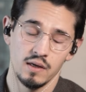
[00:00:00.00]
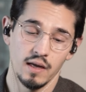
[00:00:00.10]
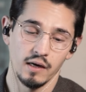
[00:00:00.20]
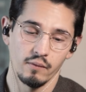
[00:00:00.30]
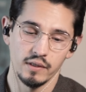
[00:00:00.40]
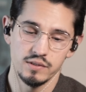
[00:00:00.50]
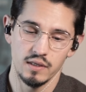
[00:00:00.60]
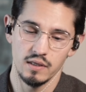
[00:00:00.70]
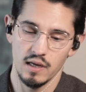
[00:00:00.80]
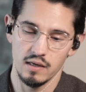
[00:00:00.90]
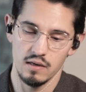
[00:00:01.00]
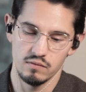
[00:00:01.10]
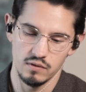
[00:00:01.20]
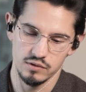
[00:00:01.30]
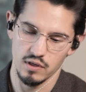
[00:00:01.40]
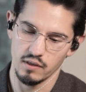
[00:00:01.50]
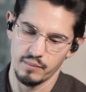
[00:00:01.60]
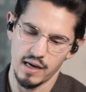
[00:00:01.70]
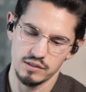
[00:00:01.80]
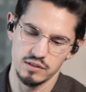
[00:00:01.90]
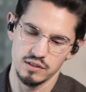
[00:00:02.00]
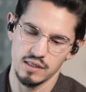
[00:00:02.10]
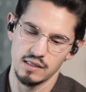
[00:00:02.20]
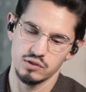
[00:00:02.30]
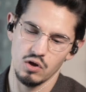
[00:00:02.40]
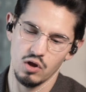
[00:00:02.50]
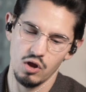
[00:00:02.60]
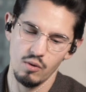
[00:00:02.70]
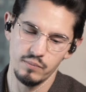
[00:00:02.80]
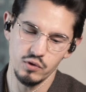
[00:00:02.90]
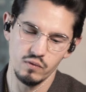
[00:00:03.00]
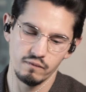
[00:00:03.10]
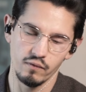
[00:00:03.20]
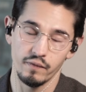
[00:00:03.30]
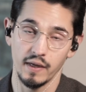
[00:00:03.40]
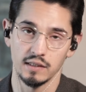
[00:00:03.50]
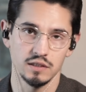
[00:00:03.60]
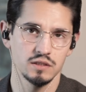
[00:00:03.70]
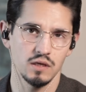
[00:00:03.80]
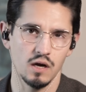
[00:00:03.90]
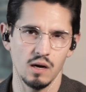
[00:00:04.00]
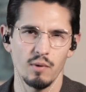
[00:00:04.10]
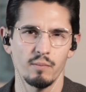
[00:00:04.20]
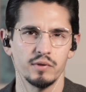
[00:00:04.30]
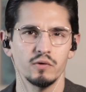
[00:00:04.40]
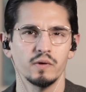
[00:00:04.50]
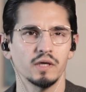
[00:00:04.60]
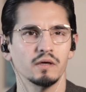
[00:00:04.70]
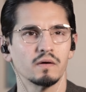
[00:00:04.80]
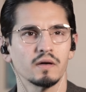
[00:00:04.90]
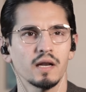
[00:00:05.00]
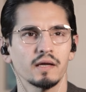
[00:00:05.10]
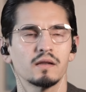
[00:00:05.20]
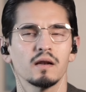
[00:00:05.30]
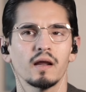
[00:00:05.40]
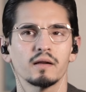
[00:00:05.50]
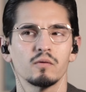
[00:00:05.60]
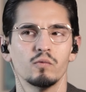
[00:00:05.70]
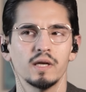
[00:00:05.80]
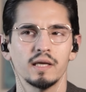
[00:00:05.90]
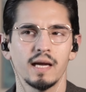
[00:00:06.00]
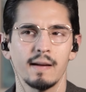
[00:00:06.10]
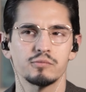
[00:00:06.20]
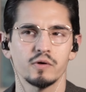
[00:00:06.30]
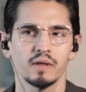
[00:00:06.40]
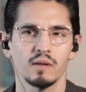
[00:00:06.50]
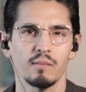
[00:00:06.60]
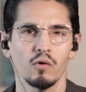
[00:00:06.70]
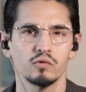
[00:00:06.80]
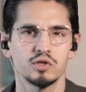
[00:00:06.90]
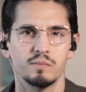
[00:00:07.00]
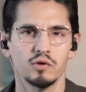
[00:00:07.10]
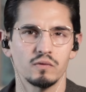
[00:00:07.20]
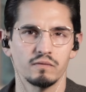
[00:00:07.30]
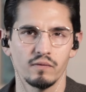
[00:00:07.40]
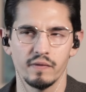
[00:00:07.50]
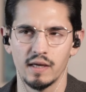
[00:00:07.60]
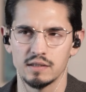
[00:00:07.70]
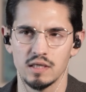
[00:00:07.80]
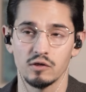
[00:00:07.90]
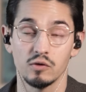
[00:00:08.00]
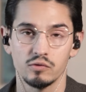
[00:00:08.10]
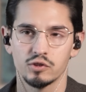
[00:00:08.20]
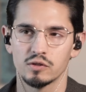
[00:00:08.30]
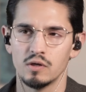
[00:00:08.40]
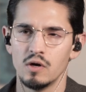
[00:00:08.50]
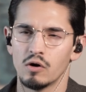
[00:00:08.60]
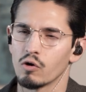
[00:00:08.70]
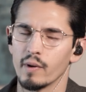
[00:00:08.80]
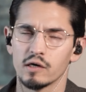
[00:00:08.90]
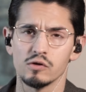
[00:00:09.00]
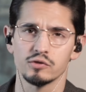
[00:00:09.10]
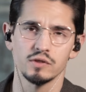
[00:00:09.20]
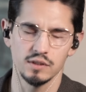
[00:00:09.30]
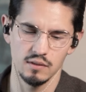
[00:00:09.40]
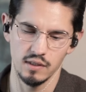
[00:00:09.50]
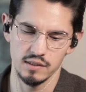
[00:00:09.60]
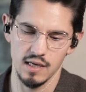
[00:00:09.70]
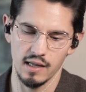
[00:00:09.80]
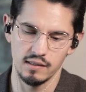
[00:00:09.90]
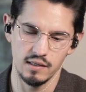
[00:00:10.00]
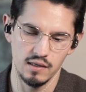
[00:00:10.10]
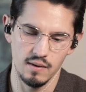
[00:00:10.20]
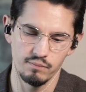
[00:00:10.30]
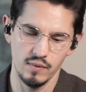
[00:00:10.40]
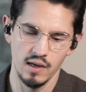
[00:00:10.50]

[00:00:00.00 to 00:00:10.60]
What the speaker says: Anyways, there's another passage. He says, all beautiful things. He's talking about beauty here and like really capturing the most beautiful things in culture, or when culture is at the